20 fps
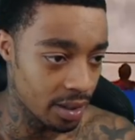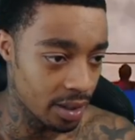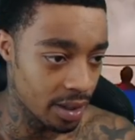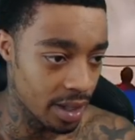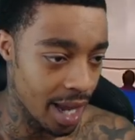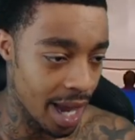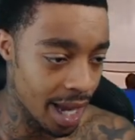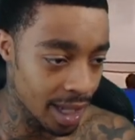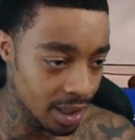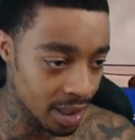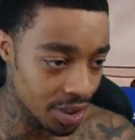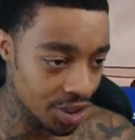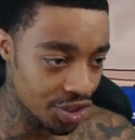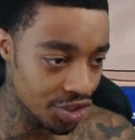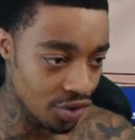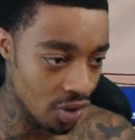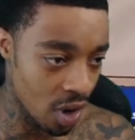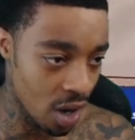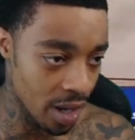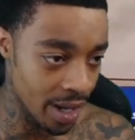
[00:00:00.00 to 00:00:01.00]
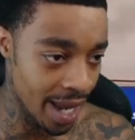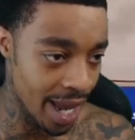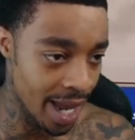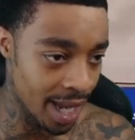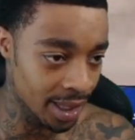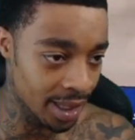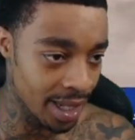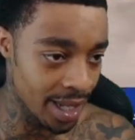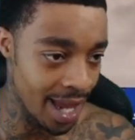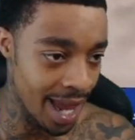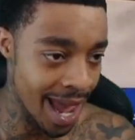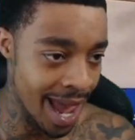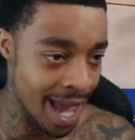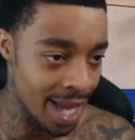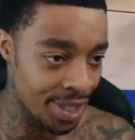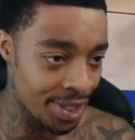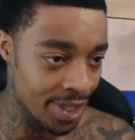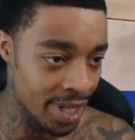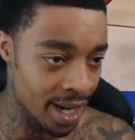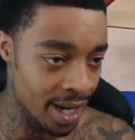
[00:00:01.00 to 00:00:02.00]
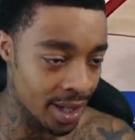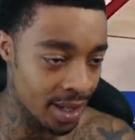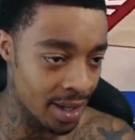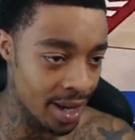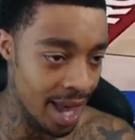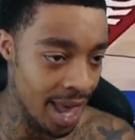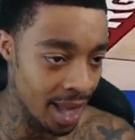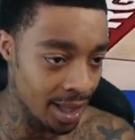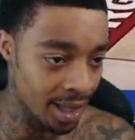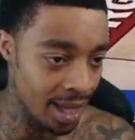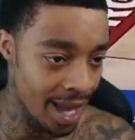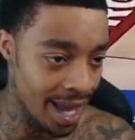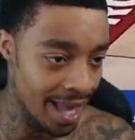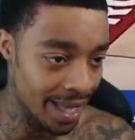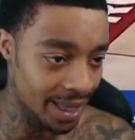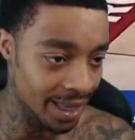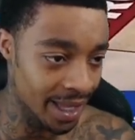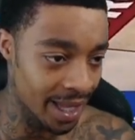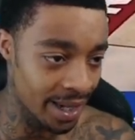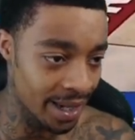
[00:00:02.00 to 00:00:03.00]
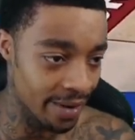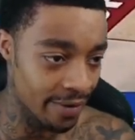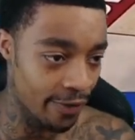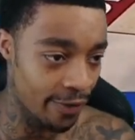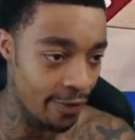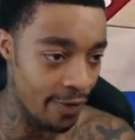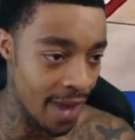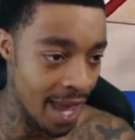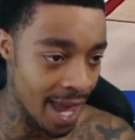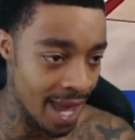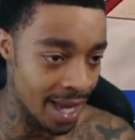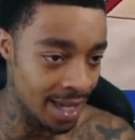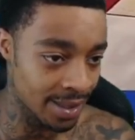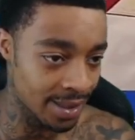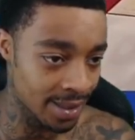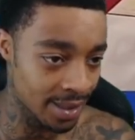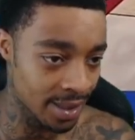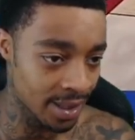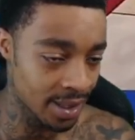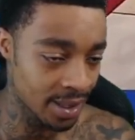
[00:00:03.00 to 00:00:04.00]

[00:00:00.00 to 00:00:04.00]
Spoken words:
Hella strong, hella agile, hella athletic, fast.